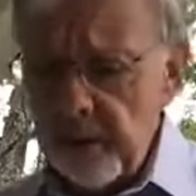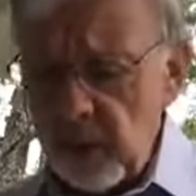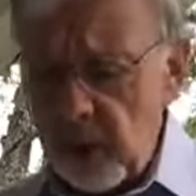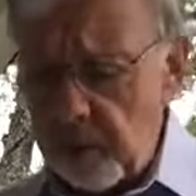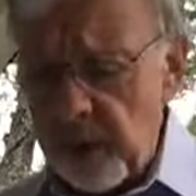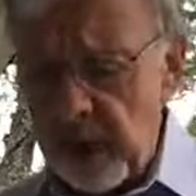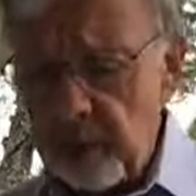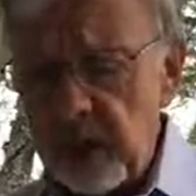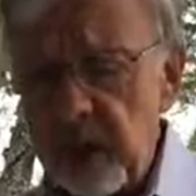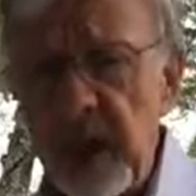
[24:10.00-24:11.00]
It might
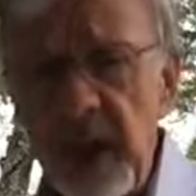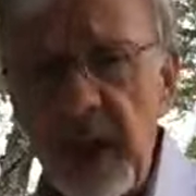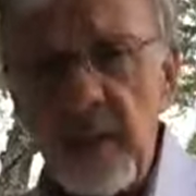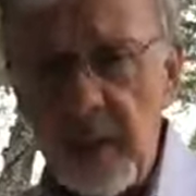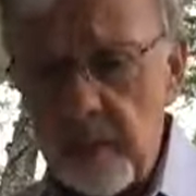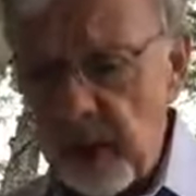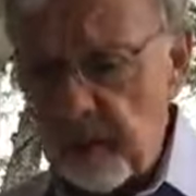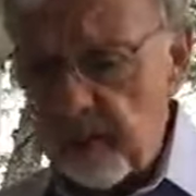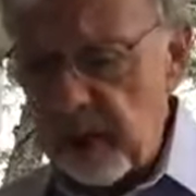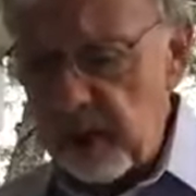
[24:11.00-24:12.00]
be heavy. It
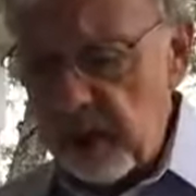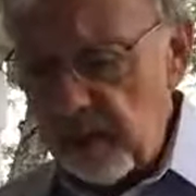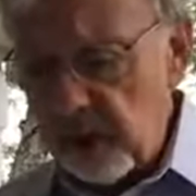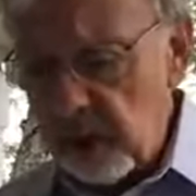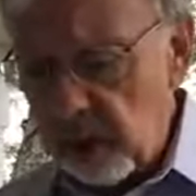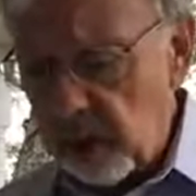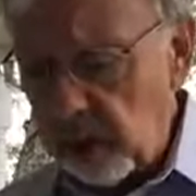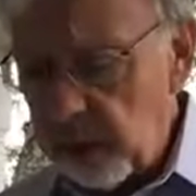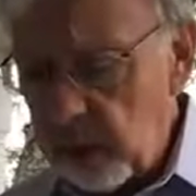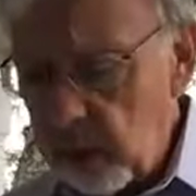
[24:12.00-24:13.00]
might be difficult
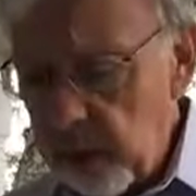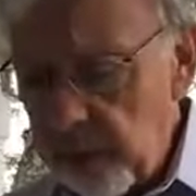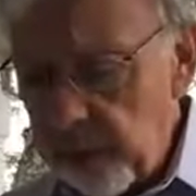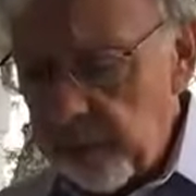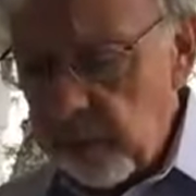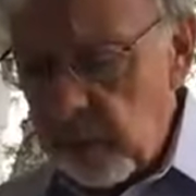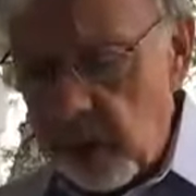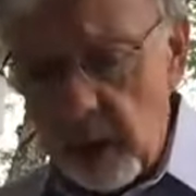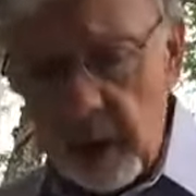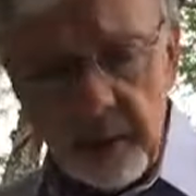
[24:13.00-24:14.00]

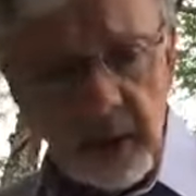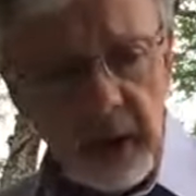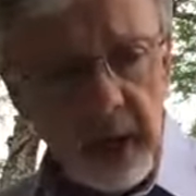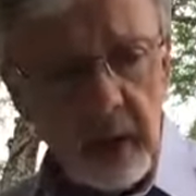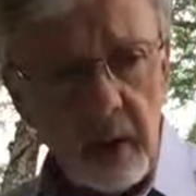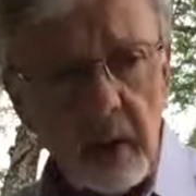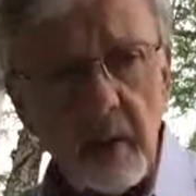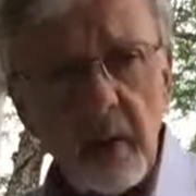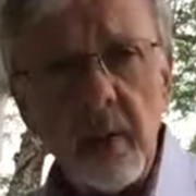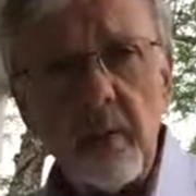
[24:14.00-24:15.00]
um, to hear
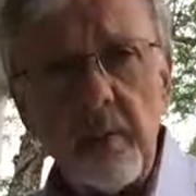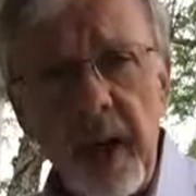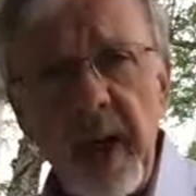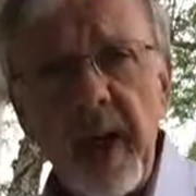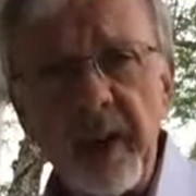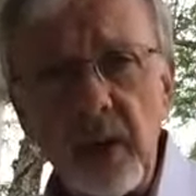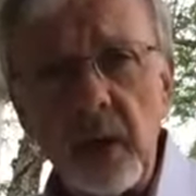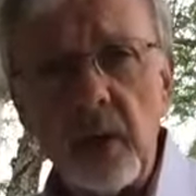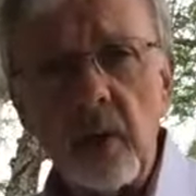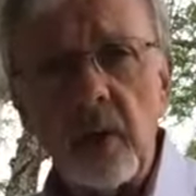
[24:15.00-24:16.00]
bad
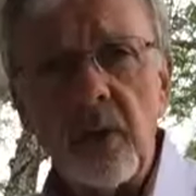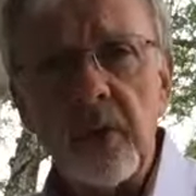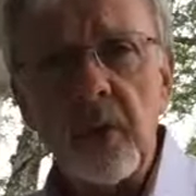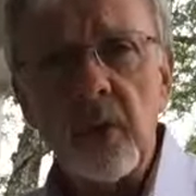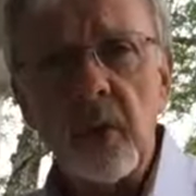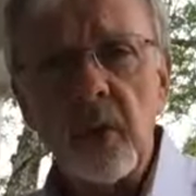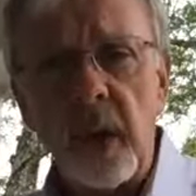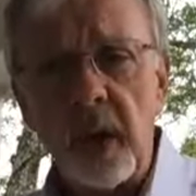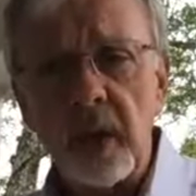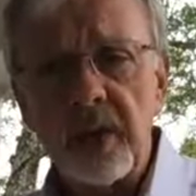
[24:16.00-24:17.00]
news
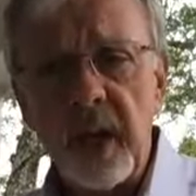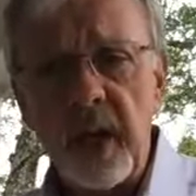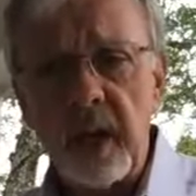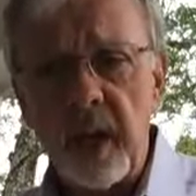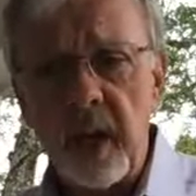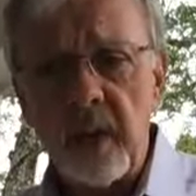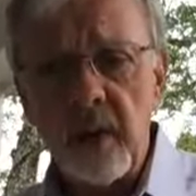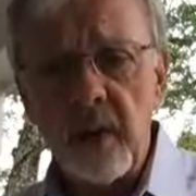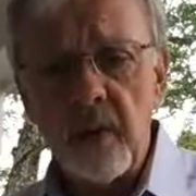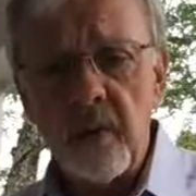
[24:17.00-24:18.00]
and say that
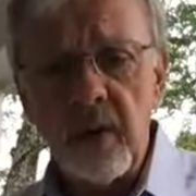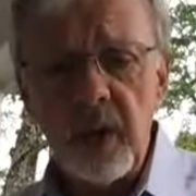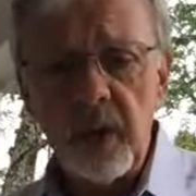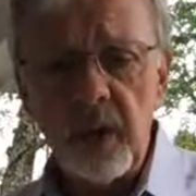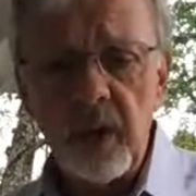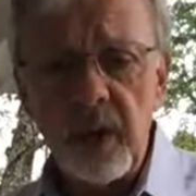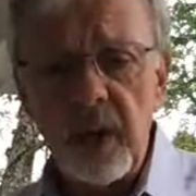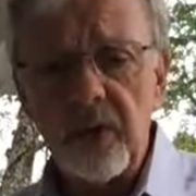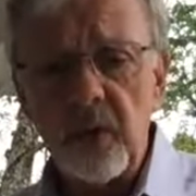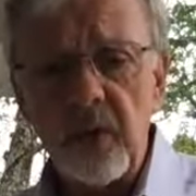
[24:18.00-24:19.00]
this,
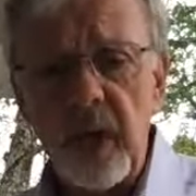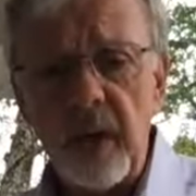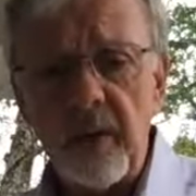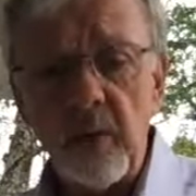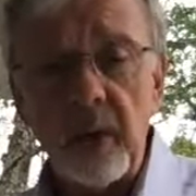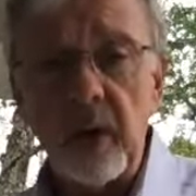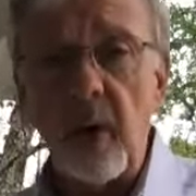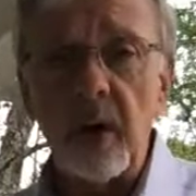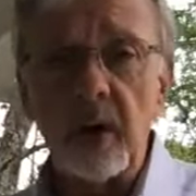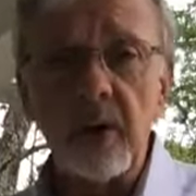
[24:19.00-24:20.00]
this or that,
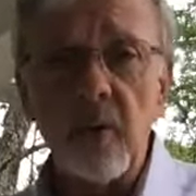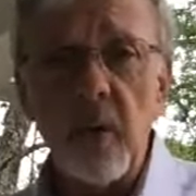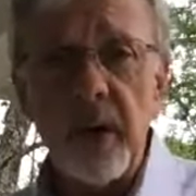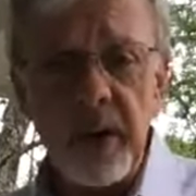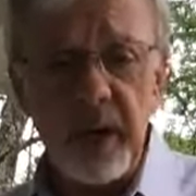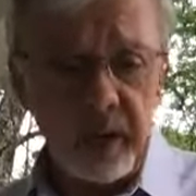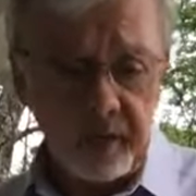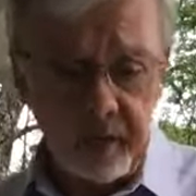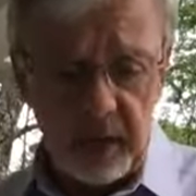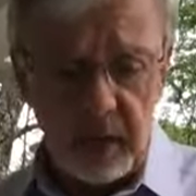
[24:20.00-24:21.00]
regardless of what it is,
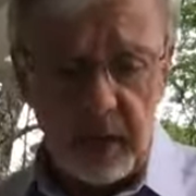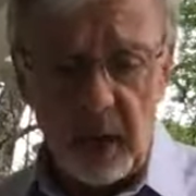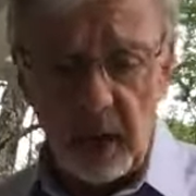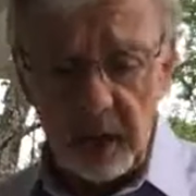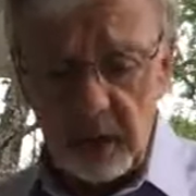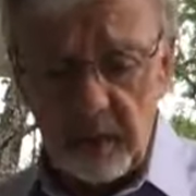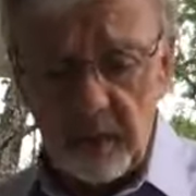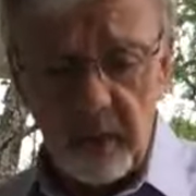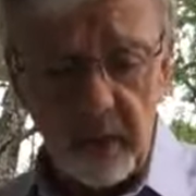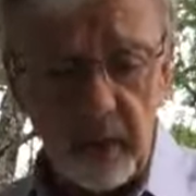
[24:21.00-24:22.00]
if it's a loss
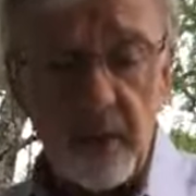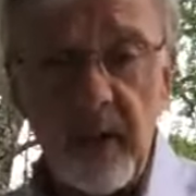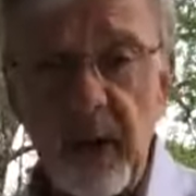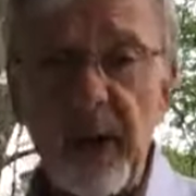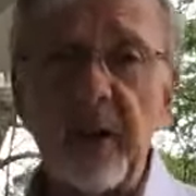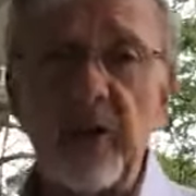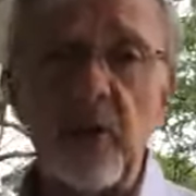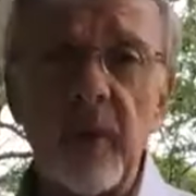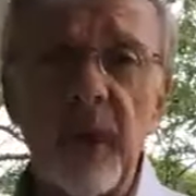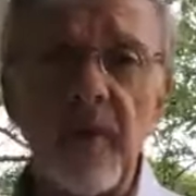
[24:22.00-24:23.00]
of uh, your financial
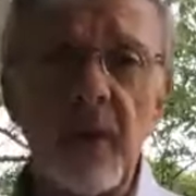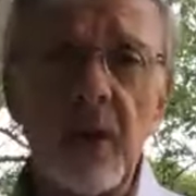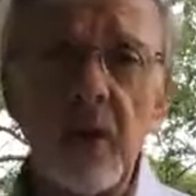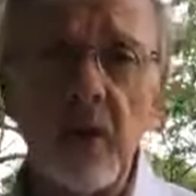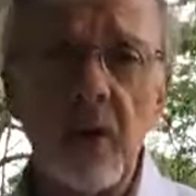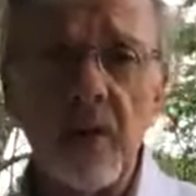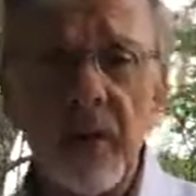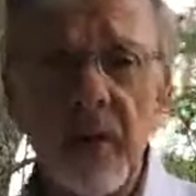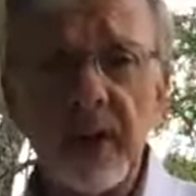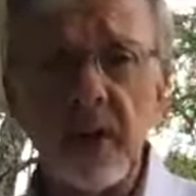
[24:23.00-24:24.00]
revenue or your
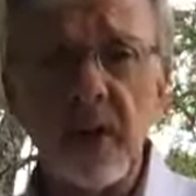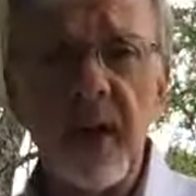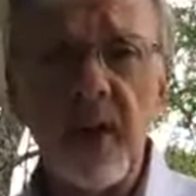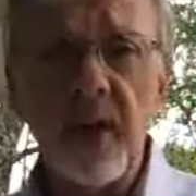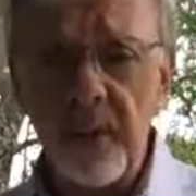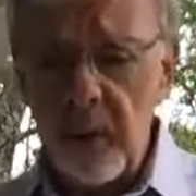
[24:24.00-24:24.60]
physical health,